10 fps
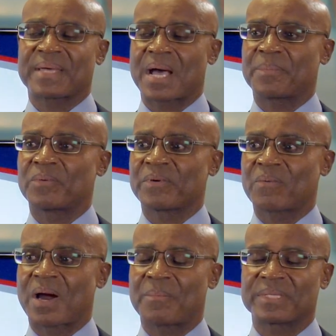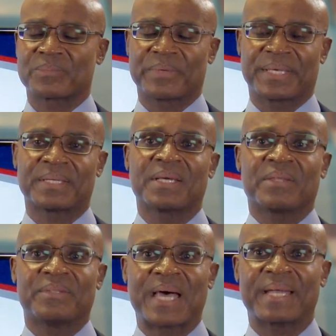capital requirements, well then
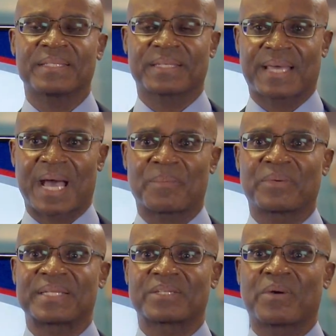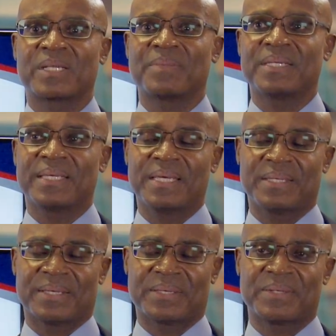that is the capital that's going to be
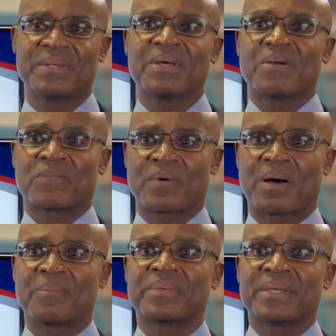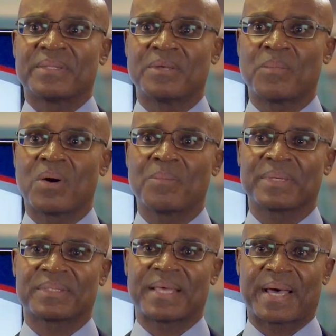needed from the
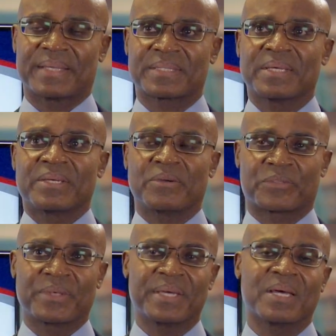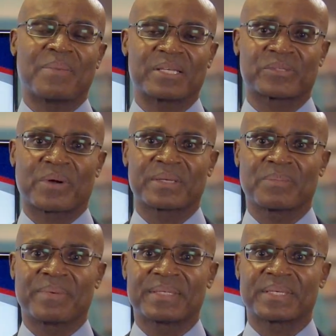moment that you're thinking about starting
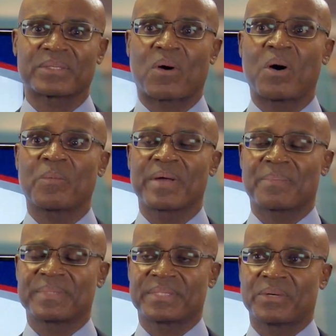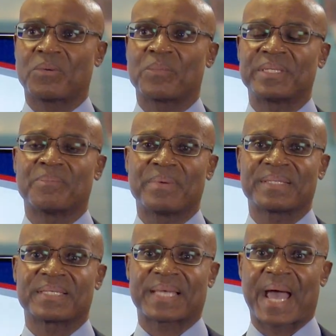the business all the way up until when the
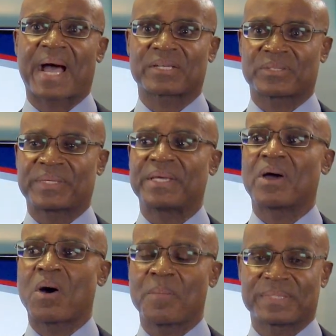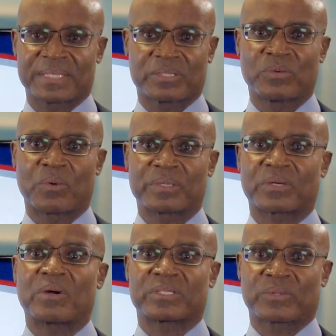business actually opens its doors
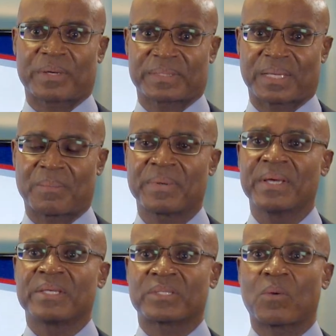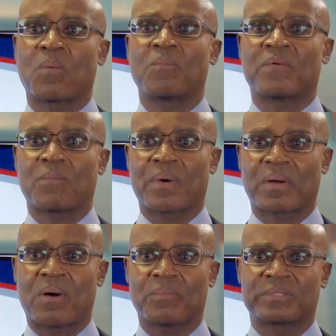or starts up. So
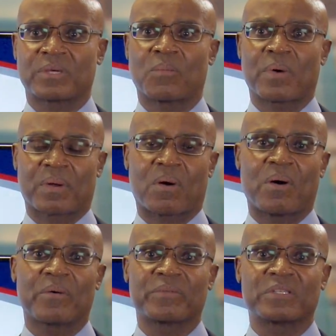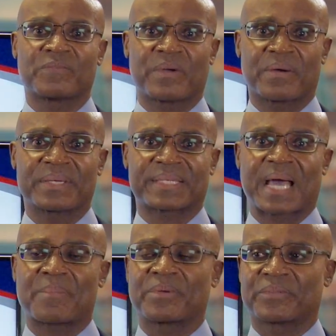what are all those various
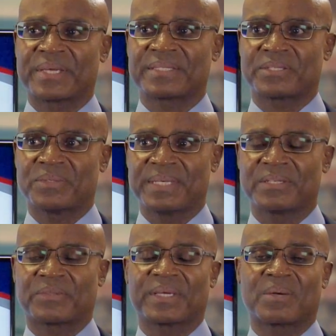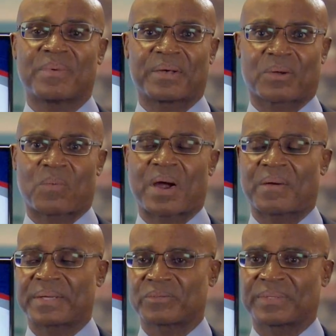capital things that you need to think about
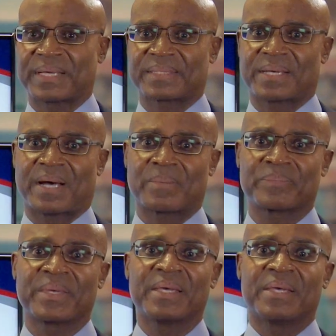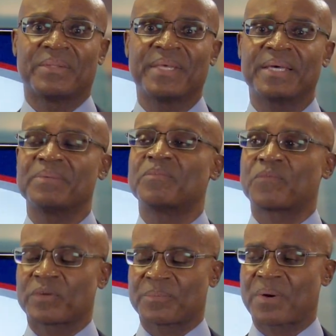acquiring during that time? Then,
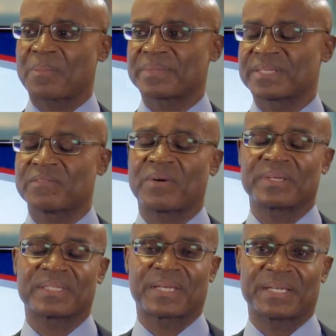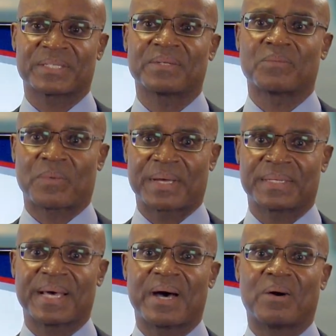for the purposes of our discussion right
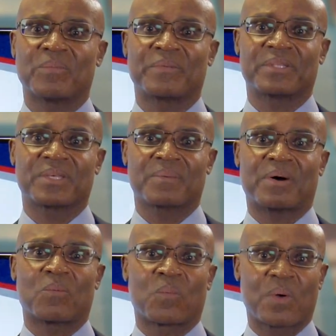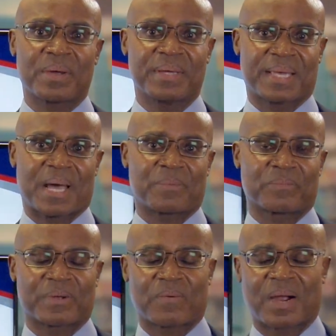now, when we think about working capital
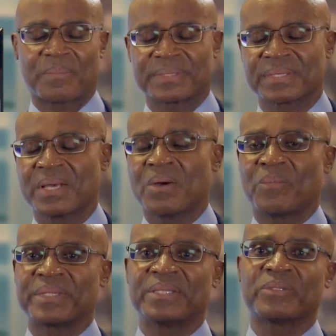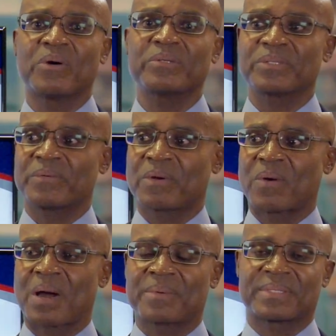requirements, well then those are the
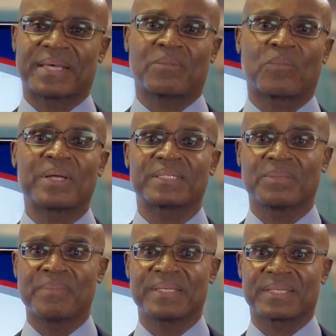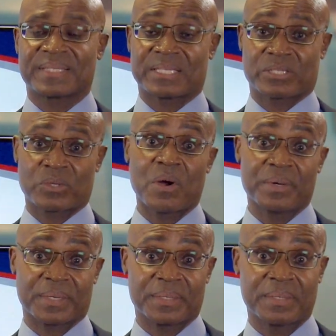requirements that once the business has
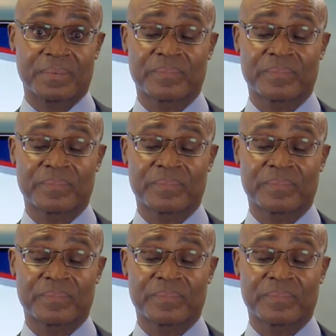started,